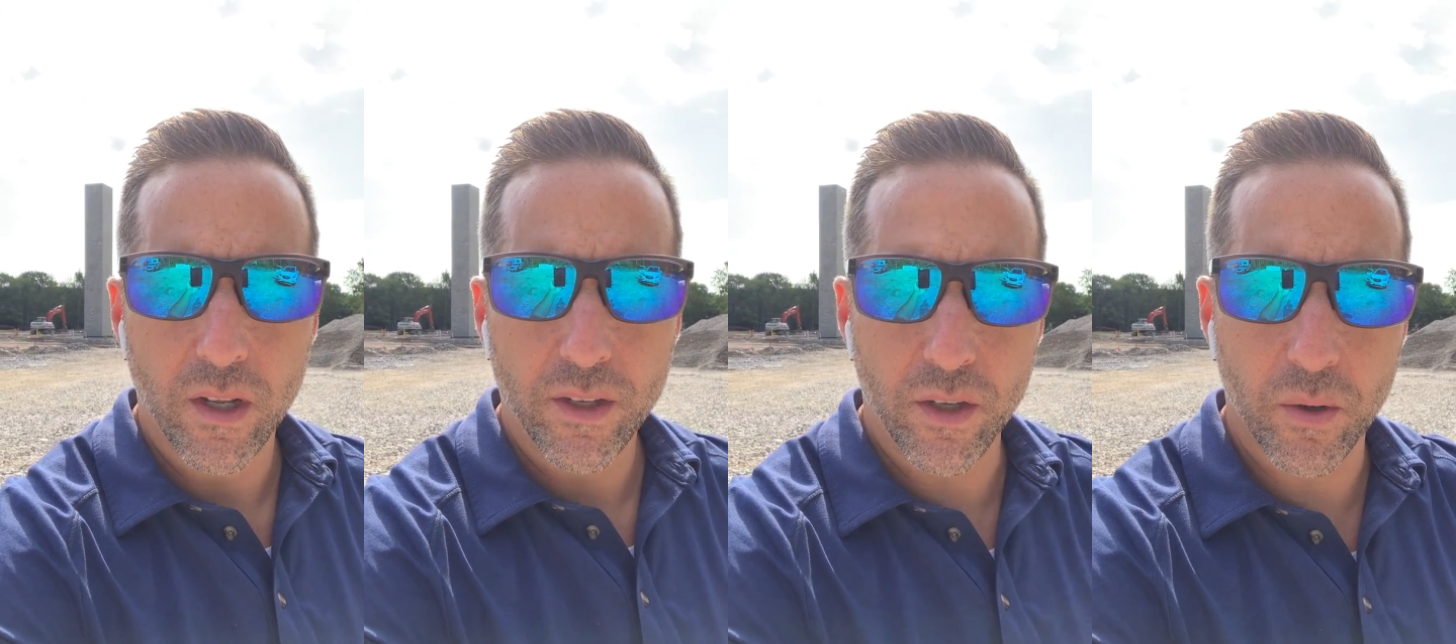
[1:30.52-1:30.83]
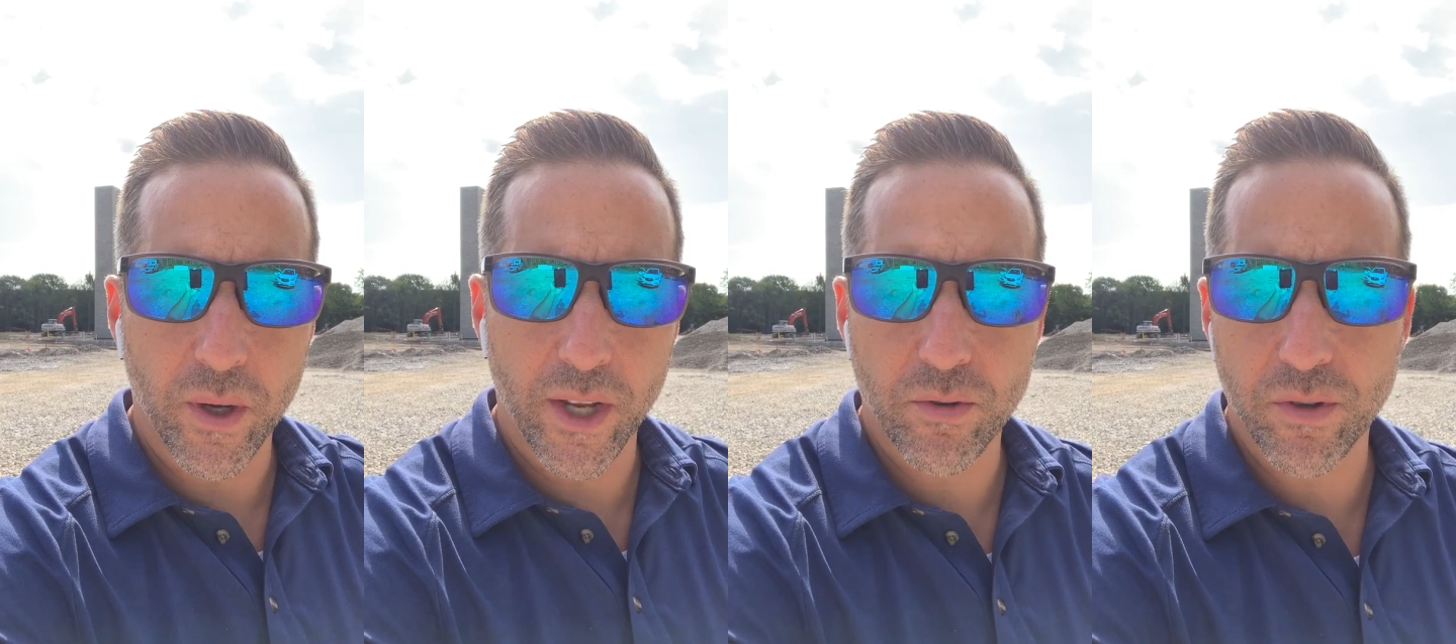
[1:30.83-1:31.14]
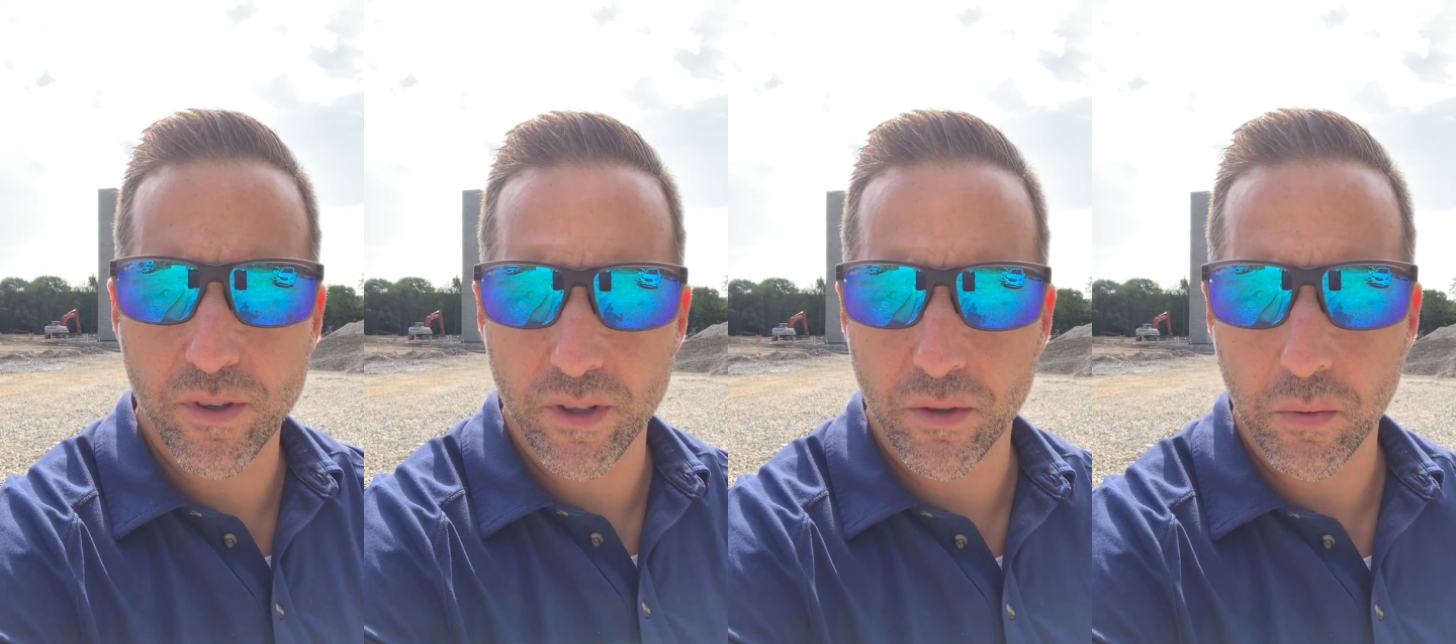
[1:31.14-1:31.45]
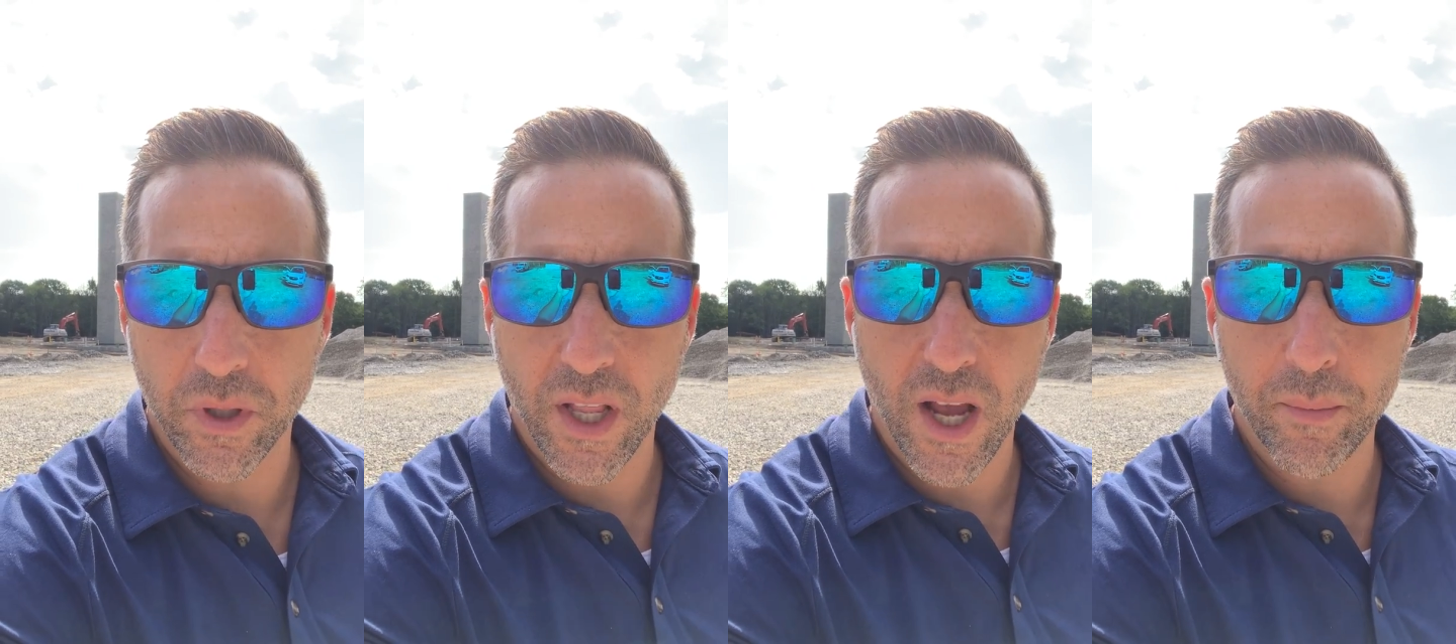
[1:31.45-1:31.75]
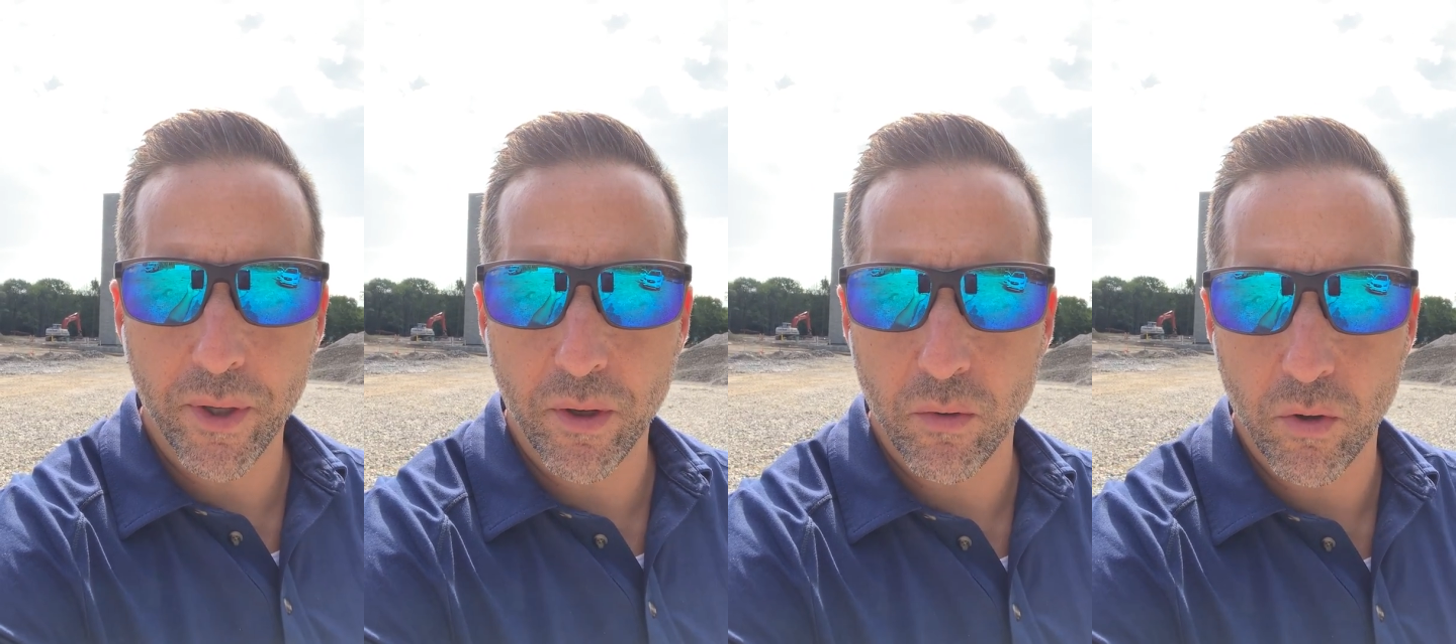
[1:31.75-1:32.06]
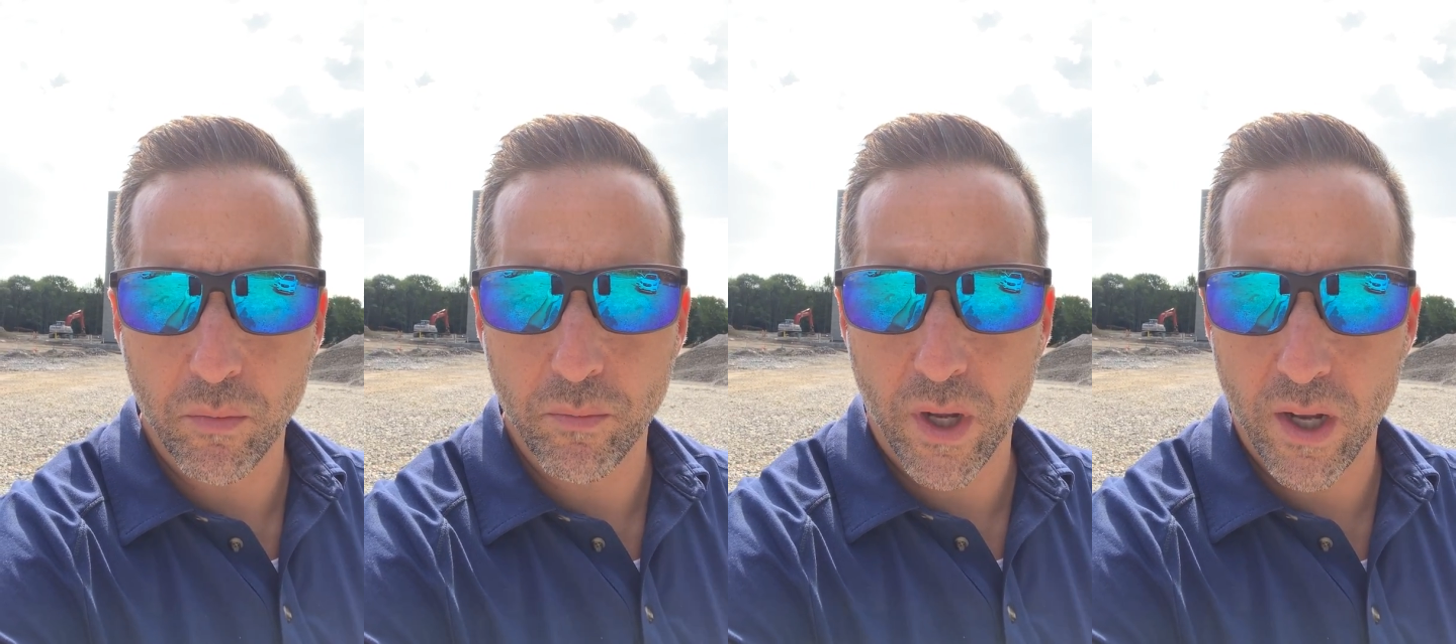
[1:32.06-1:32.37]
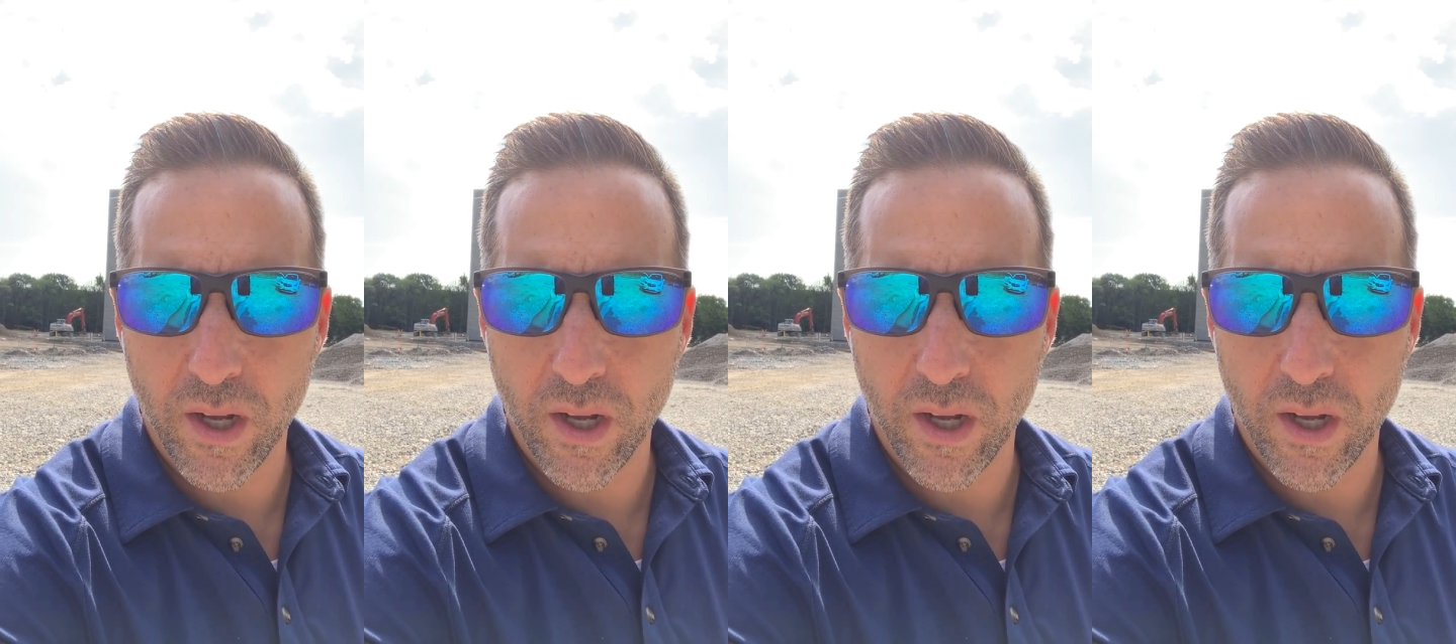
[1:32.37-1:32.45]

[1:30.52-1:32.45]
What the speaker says: entrance into a lobby, your own